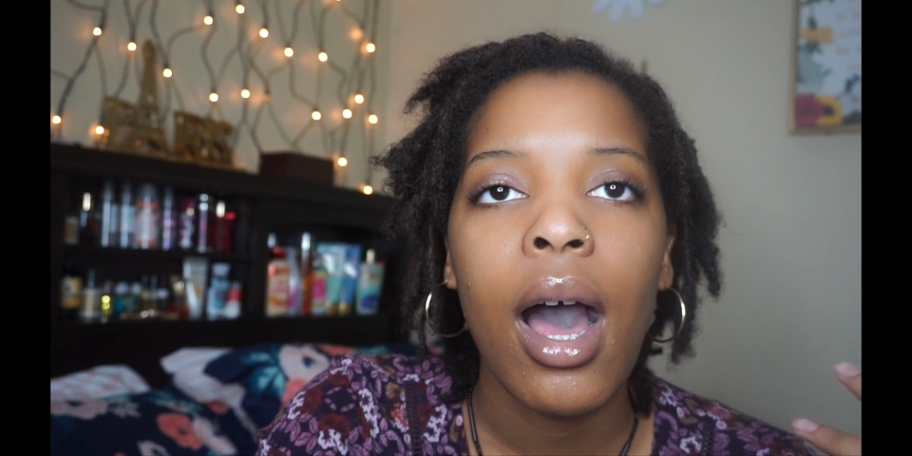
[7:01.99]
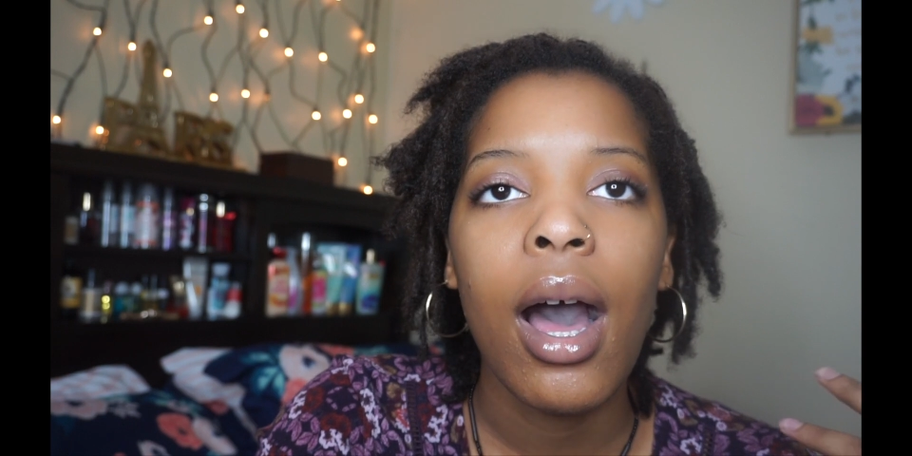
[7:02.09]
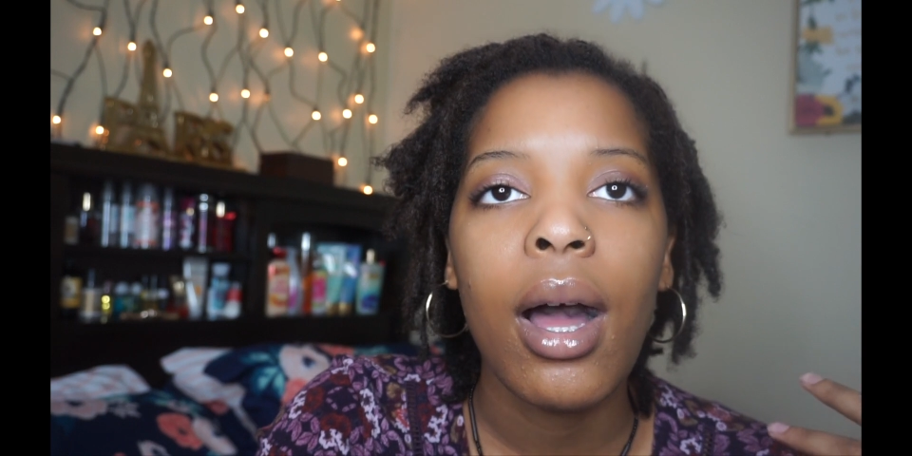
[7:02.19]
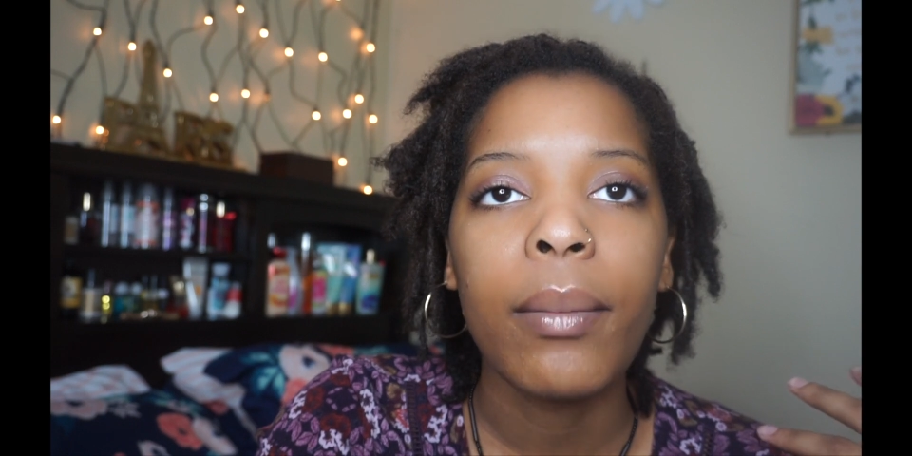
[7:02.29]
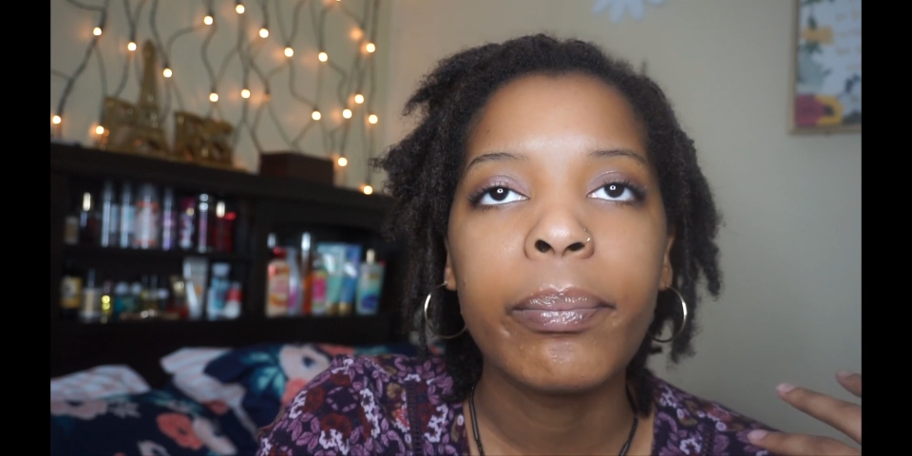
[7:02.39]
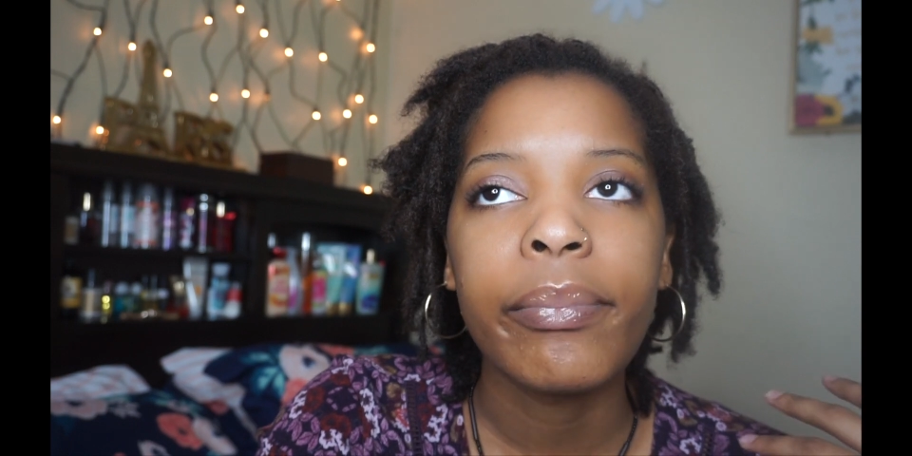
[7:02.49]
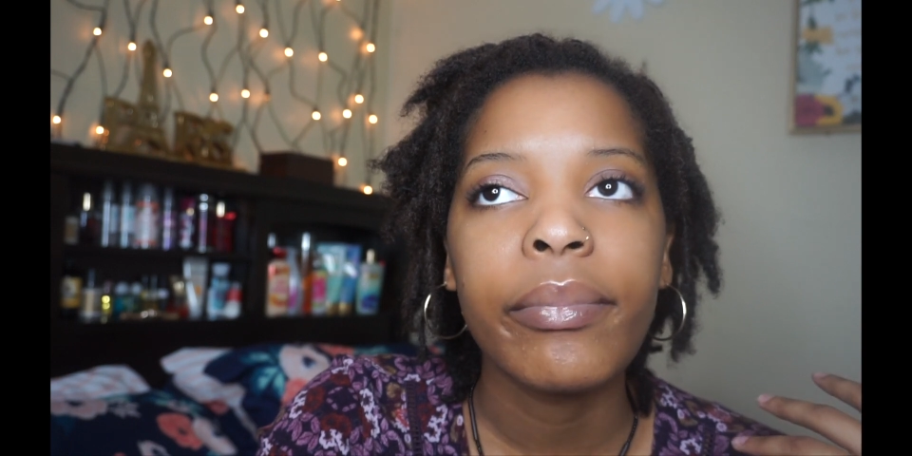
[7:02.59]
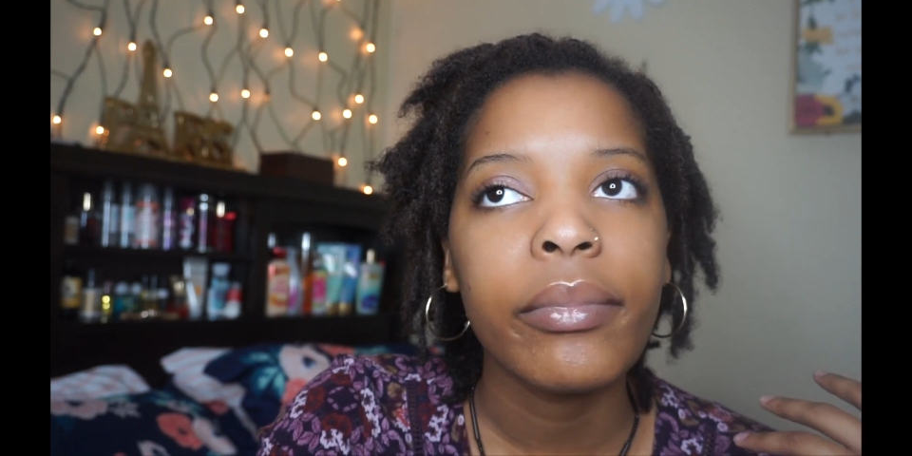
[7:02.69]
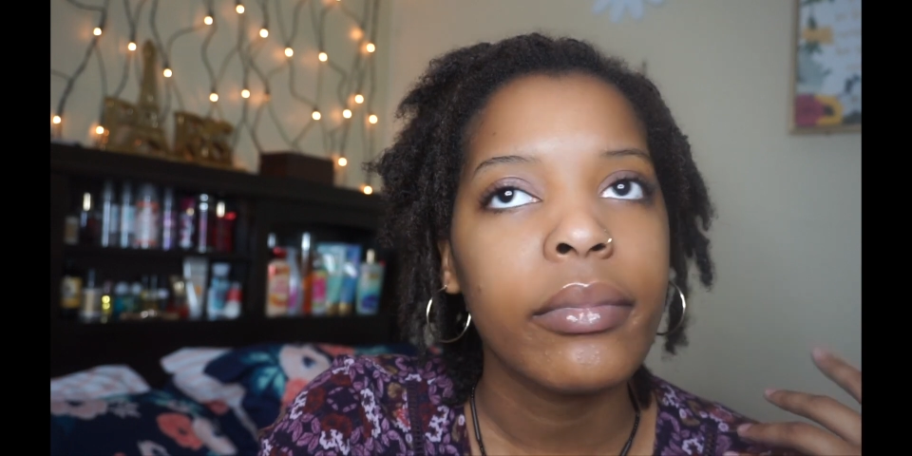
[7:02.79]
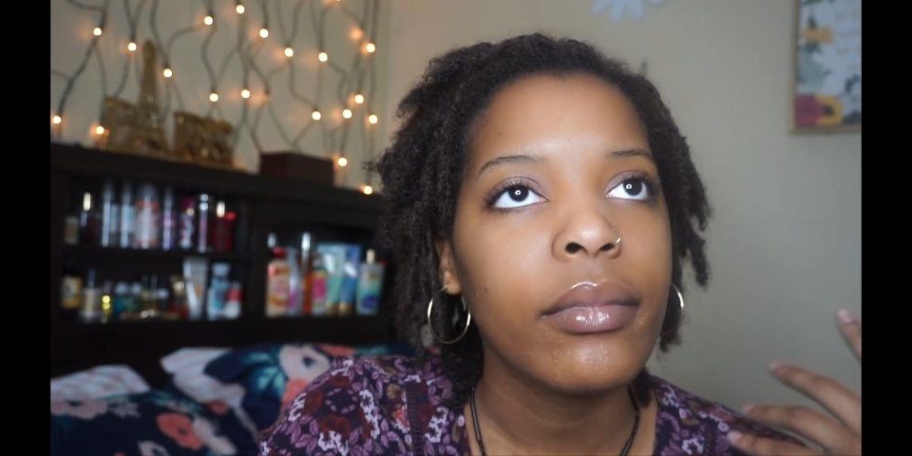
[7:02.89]
Um,
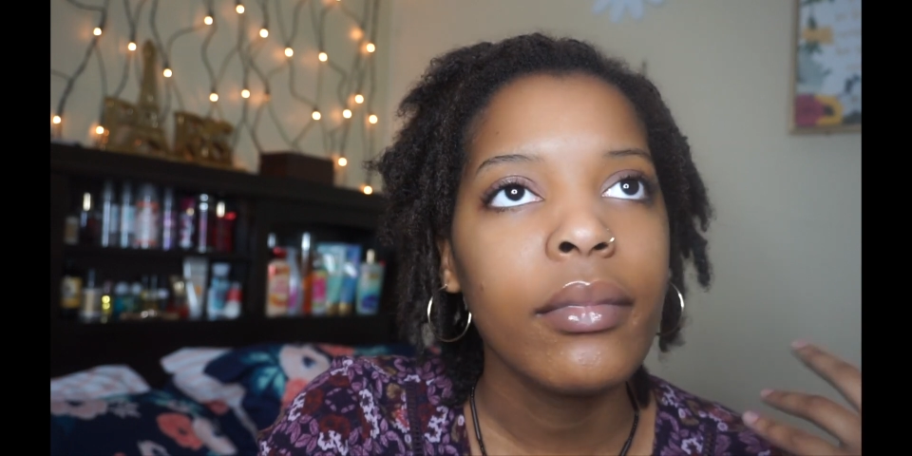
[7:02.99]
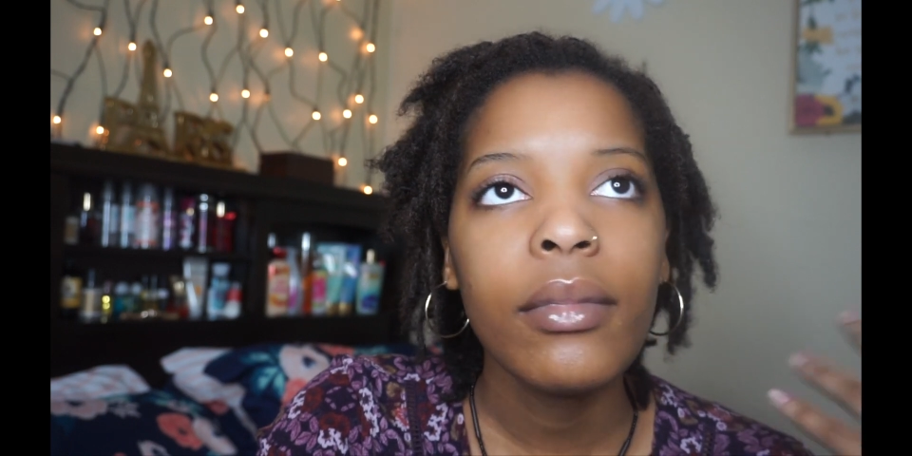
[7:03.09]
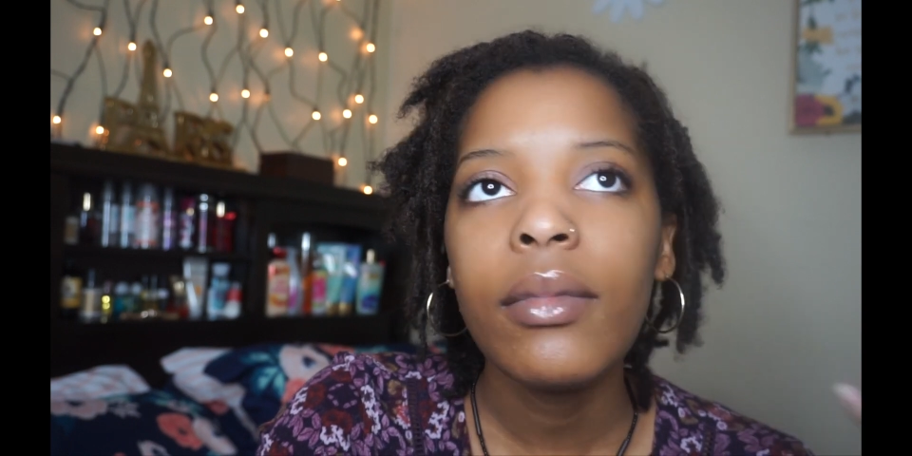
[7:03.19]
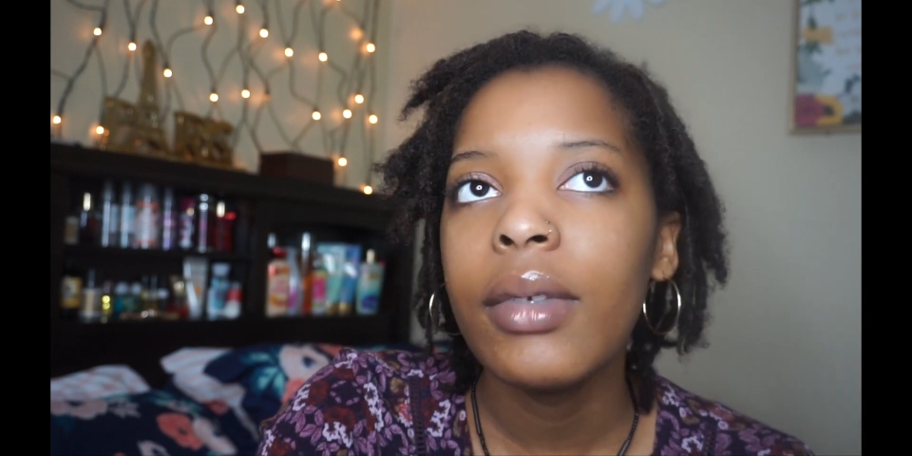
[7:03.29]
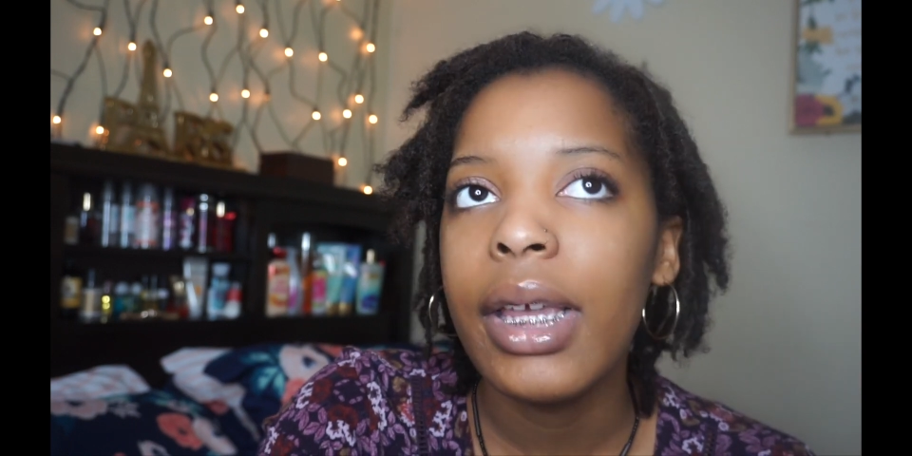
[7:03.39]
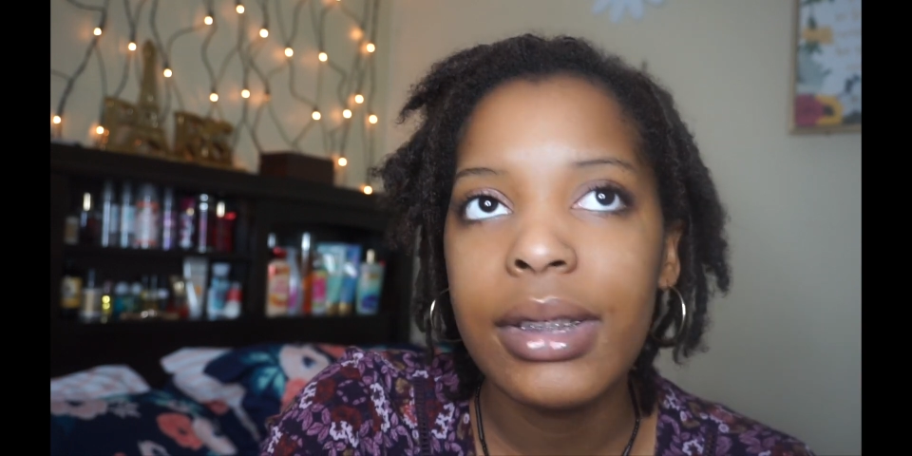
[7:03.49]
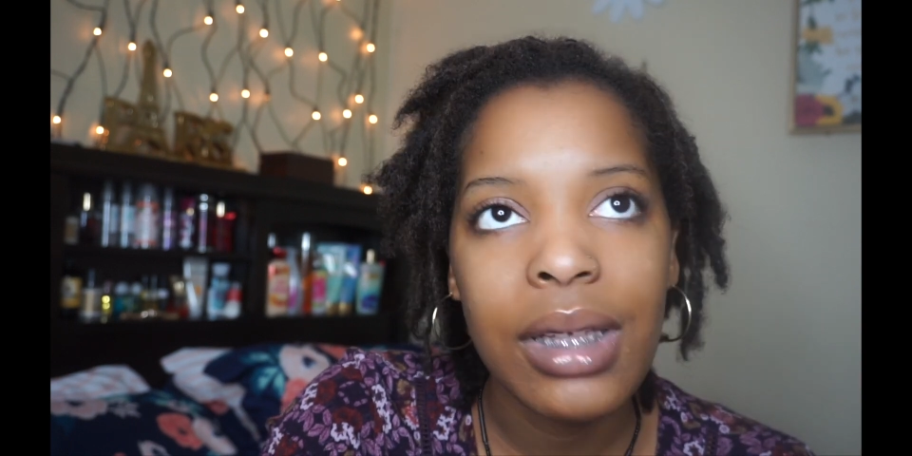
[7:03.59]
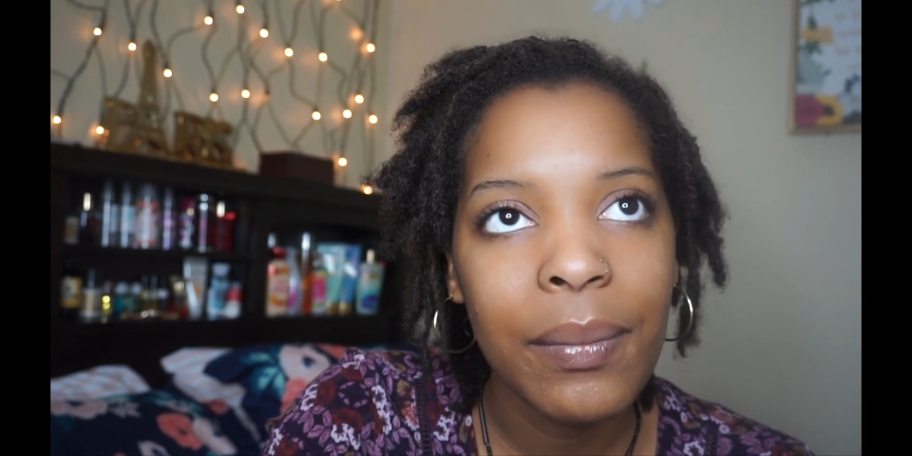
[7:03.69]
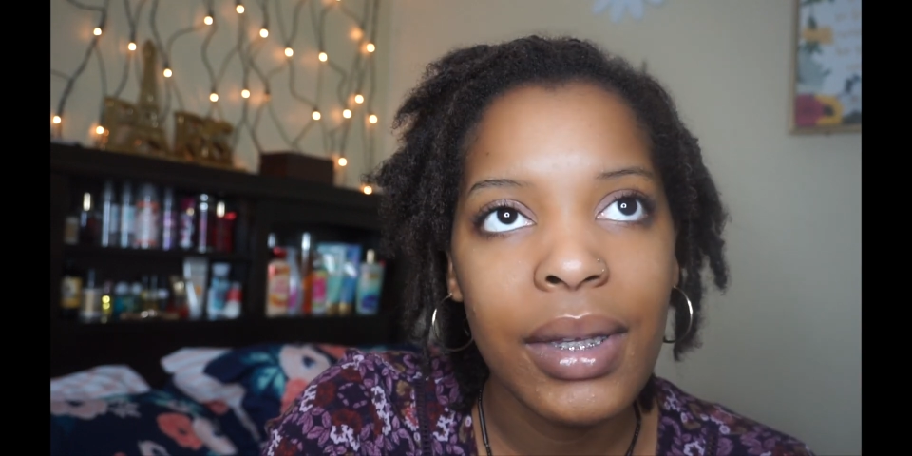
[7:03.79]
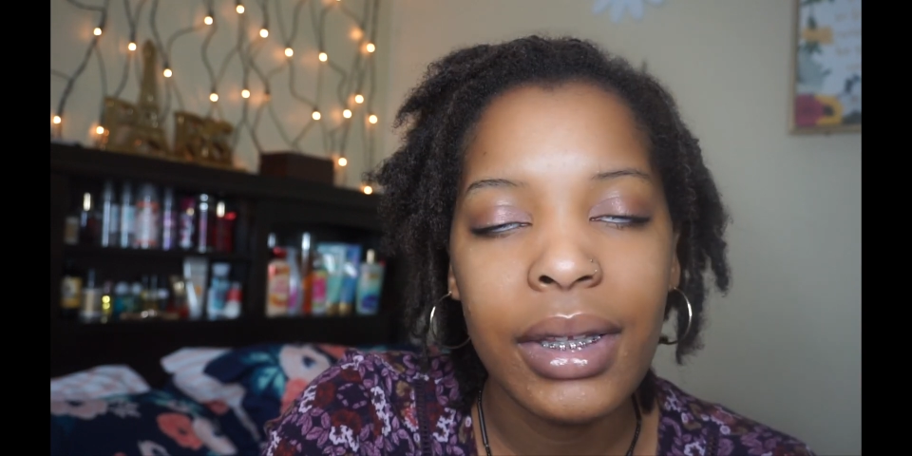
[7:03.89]
it's
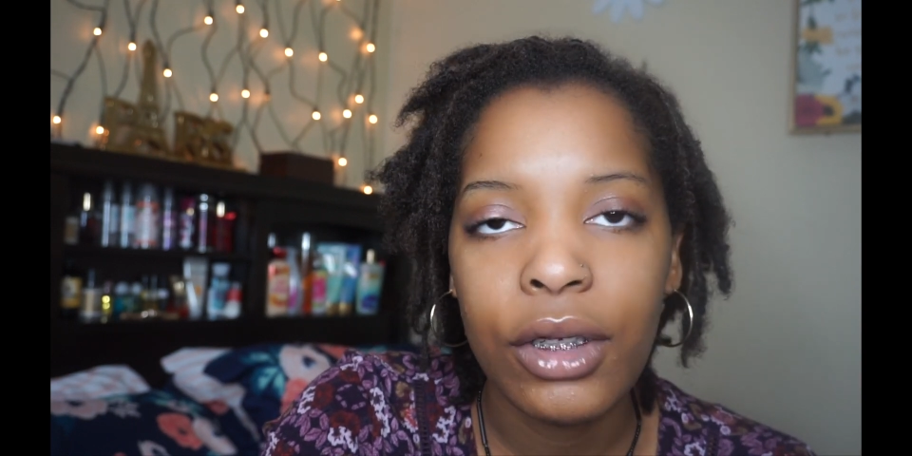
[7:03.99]
something